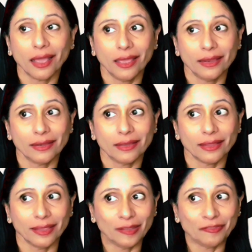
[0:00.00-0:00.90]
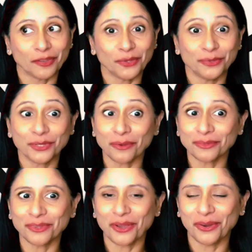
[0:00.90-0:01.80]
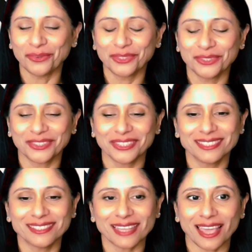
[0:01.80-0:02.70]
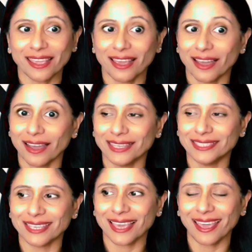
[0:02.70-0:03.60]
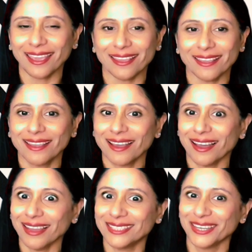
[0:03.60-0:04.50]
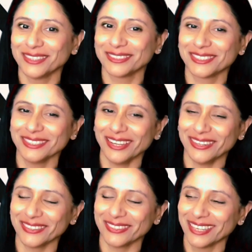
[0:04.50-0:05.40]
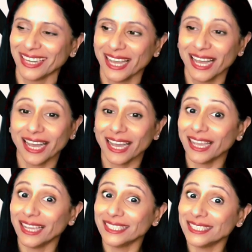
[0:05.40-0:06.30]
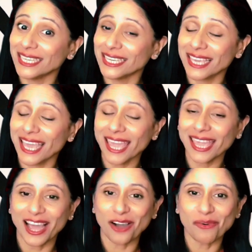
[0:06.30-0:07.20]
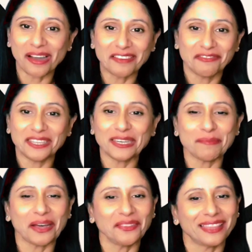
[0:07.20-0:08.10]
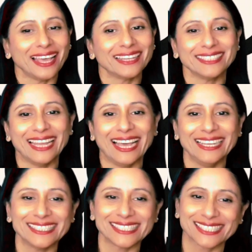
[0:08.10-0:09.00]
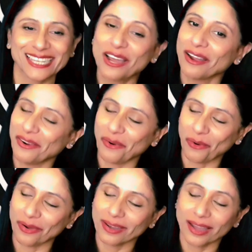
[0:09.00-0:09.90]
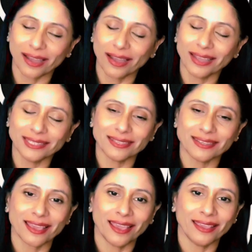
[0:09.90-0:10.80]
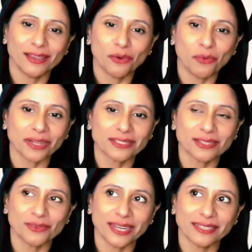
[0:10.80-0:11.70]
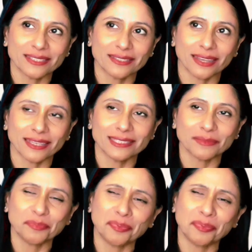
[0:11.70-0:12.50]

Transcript: And if you don't know, you could say IDK. I don't know. IDK, how I feel about that, Nas. Or IDK, what to wear tonight.